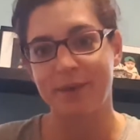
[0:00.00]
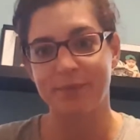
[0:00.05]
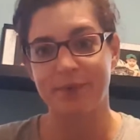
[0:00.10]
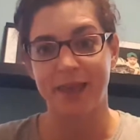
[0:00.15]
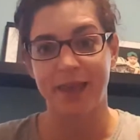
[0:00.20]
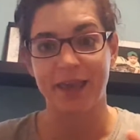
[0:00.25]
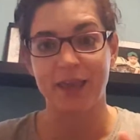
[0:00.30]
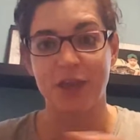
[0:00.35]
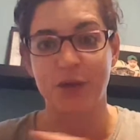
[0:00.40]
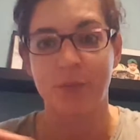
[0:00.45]

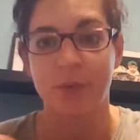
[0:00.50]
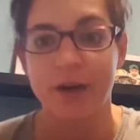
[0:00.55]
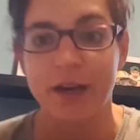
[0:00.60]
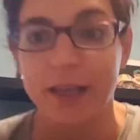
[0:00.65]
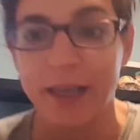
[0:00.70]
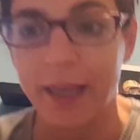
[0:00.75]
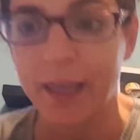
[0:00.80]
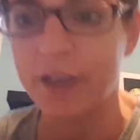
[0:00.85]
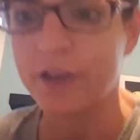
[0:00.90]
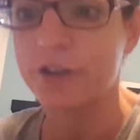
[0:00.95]
kit, you
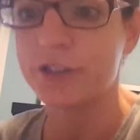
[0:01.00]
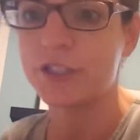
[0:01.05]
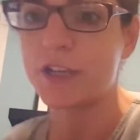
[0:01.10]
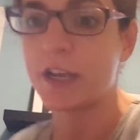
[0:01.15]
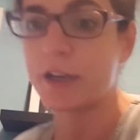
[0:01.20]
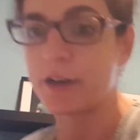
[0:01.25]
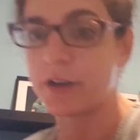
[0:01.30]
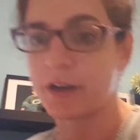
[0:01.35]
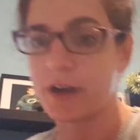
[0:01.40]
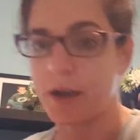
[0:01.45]
wouldn't get your
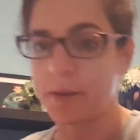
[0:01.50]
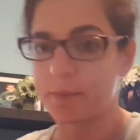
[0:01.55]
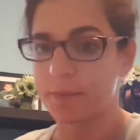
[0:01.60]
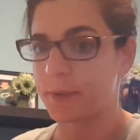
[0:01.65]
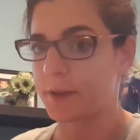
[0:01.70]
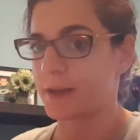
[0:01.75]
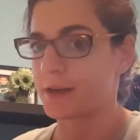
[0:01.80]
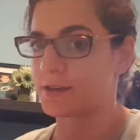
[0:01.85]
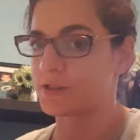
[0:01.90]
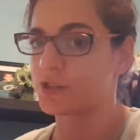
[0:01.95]
shaker cup
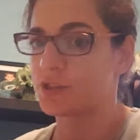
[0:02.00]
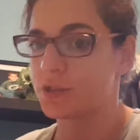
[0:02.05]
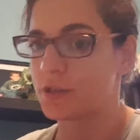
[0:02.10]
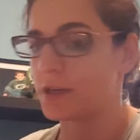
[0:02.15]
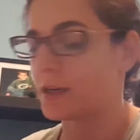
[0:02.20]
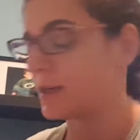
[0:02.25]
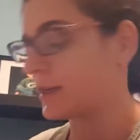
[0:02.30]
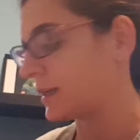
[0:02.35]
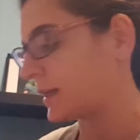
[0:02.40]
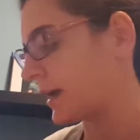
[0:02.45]
because you
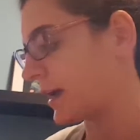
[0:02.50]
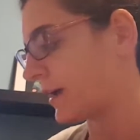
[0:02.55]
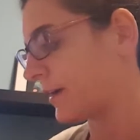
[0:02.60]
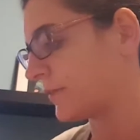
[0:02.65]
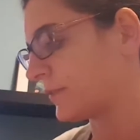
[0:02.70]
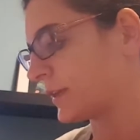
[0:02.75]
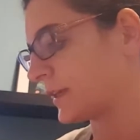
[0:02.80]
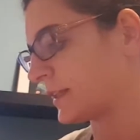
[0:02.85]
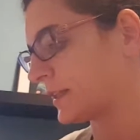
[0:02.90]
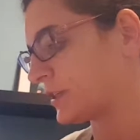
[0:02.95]
didn't
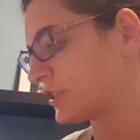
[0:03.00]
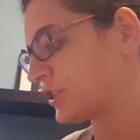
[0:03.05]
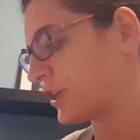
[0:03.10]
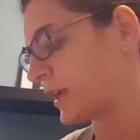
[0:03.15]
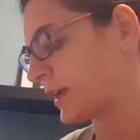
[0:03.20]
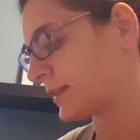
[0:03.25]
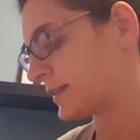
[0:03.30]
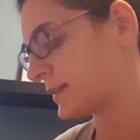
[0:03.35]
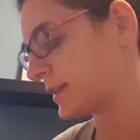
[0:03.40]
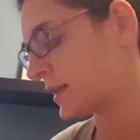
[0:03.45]
have the
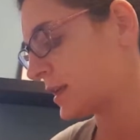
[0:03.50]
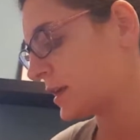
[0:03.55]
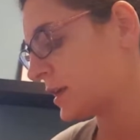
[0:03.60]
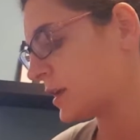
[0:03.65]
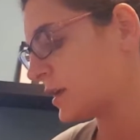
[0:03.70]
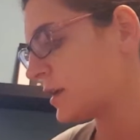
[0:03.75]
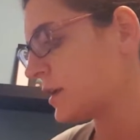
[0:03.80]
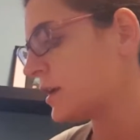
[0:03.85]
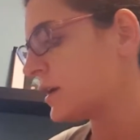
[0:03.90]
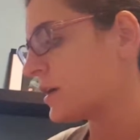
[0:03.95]
shakes.
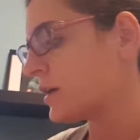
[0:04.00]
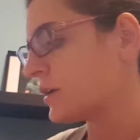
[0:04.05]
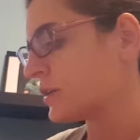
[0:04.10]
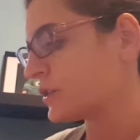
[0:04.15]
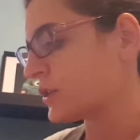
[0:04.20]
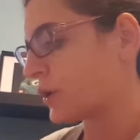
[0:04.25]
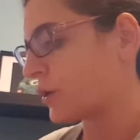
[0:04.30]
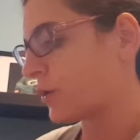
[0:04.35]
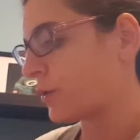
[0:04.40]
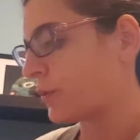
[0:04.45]

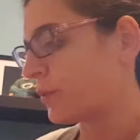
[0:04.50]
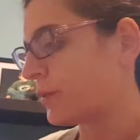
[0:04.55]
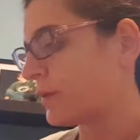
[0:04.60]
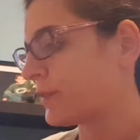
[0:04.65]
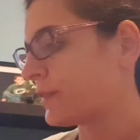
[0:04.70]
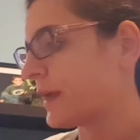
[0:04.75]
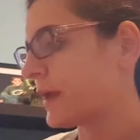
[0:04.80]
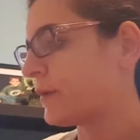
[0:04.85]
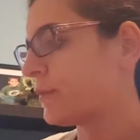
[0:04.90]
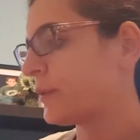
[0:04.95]
So
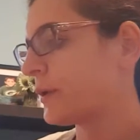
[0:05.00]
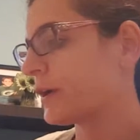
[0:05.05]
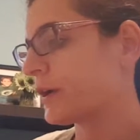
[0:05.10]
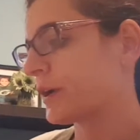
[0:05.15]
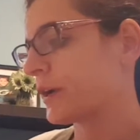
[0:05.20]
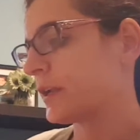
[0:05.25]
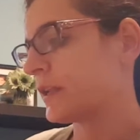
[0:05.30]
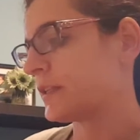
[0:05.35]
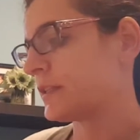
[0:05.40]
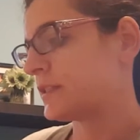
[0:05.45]
then we are
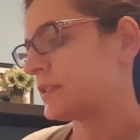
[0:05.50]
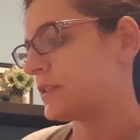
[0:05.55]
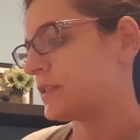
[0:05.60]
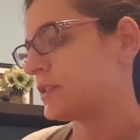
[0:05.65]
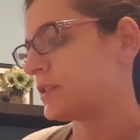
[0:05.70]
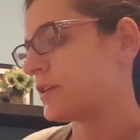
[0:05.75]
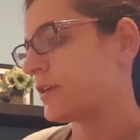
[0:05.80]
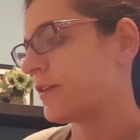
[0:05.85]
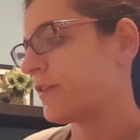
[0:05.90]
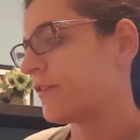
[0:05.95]
going to
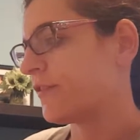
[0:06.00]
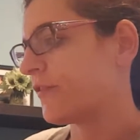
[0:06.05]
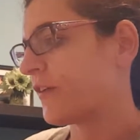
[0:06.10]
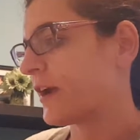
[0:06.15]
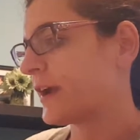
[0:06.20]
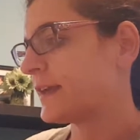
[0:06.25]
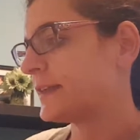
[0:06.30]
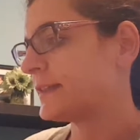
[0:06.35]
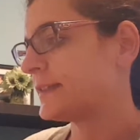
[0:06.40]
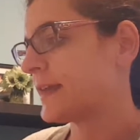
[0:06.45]

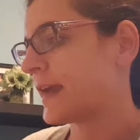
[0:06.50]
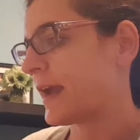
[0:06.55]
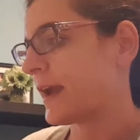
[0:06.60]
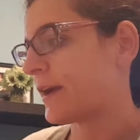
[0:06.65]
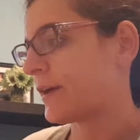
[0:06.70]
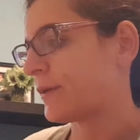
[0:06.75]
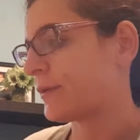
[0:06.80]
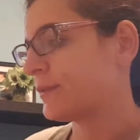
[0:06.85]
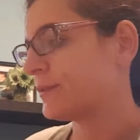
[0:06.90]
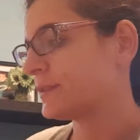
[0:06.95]
find
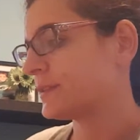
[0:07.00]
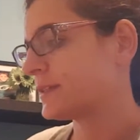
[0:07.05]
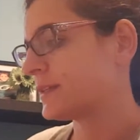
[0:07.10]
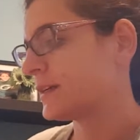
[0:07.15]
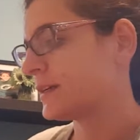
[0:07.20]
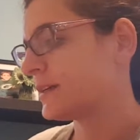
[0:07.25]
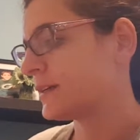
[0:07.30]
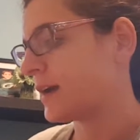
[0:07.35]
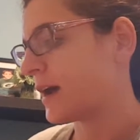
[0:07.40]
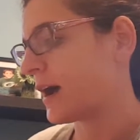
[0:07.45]
out
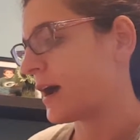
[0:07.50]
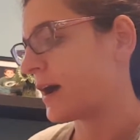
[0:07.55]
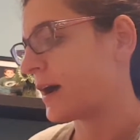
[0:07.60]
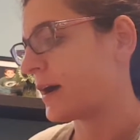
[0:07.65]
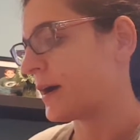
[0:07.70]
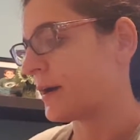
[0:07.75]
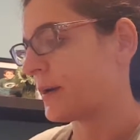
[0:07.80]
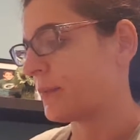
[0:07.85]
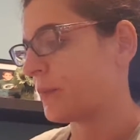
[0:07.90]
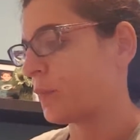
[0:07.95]

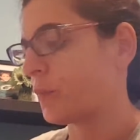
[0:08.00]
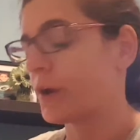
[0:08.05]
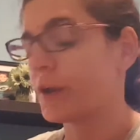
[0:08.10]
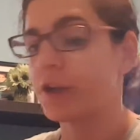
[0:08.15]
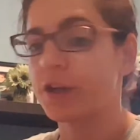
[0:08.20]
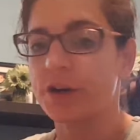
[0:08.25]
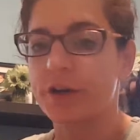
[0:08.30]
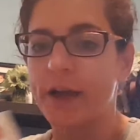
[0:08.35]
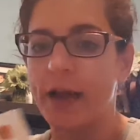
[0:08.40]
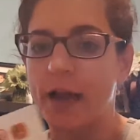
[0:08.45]
what
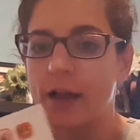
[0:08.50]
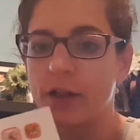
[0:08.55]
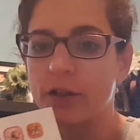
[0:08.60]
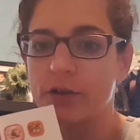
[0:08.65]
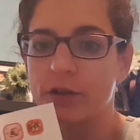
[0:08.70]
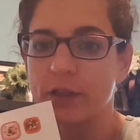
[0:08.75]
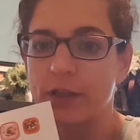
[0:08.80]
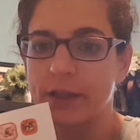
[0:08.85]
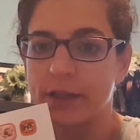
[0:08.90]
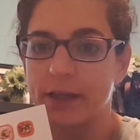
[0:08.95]
your
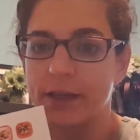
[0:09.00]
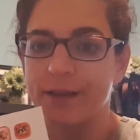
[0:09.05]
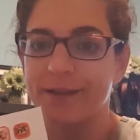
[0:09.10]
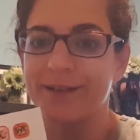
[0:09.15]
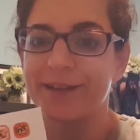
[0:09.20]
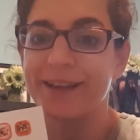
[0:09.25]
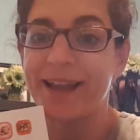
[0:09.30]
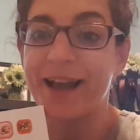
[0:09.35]
calorie